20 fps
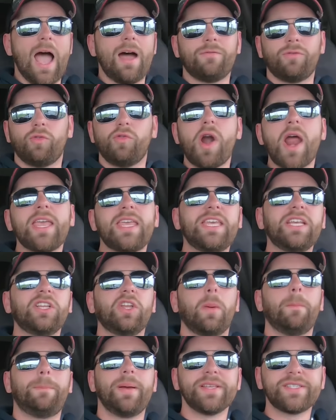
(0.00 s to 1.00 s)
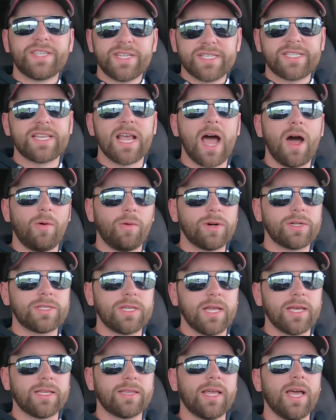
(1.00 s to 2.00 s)
have regular business hours
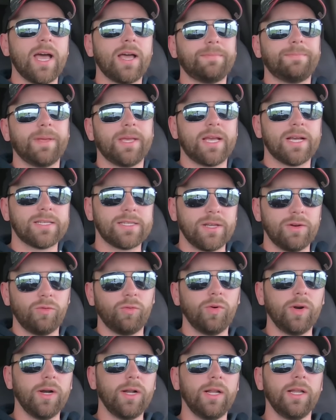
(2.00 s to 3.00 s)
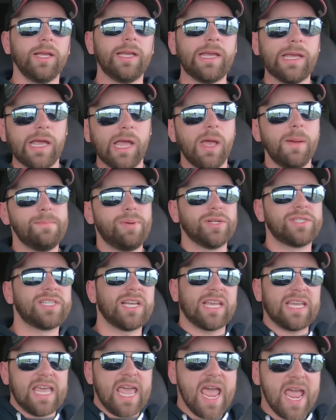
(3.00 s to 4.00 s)
like that, because it really puts
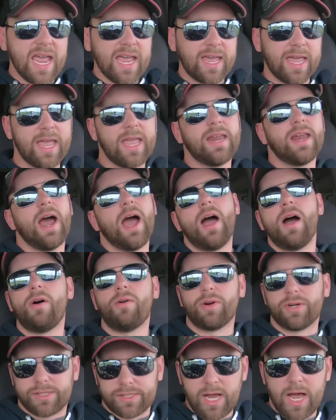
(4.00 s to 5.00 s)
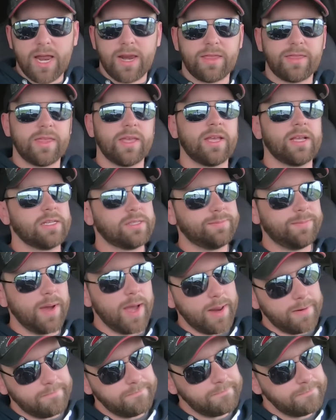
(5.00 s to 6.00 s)
a kink in our side of things,
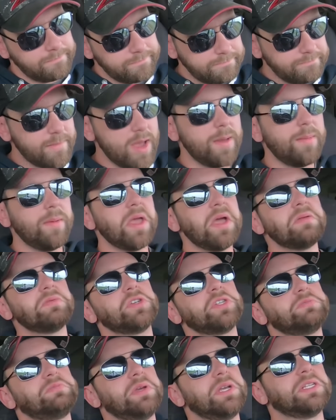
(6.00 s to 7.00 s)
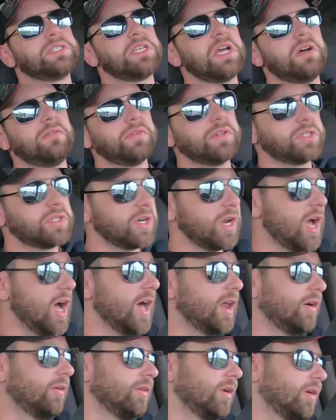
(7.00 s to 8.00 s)
but maybe I'm just being selfish.
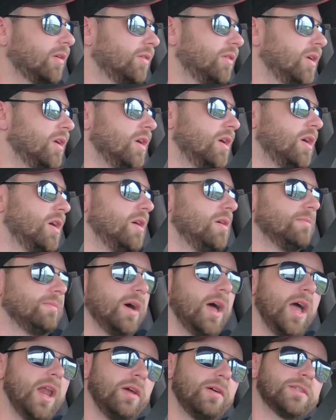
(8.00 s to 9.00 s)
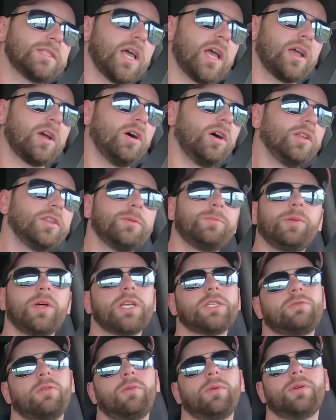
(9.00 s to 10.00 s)
I don't know. But anyways, I called the
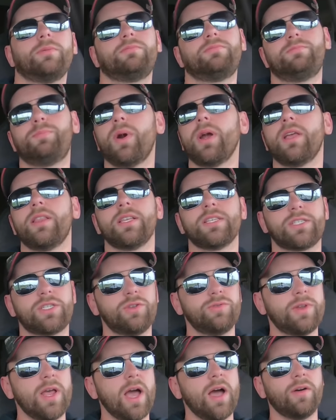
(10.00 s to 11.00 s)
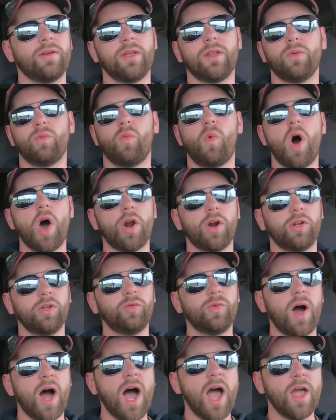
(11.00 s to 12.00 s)
place where we're bringing this to down in
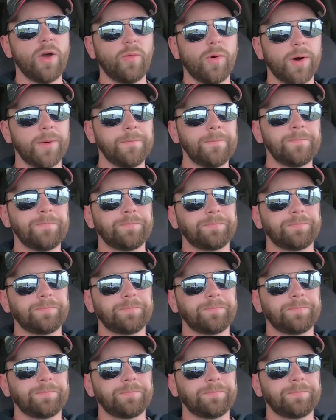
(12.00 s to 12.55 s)
Waterloo, Iowa.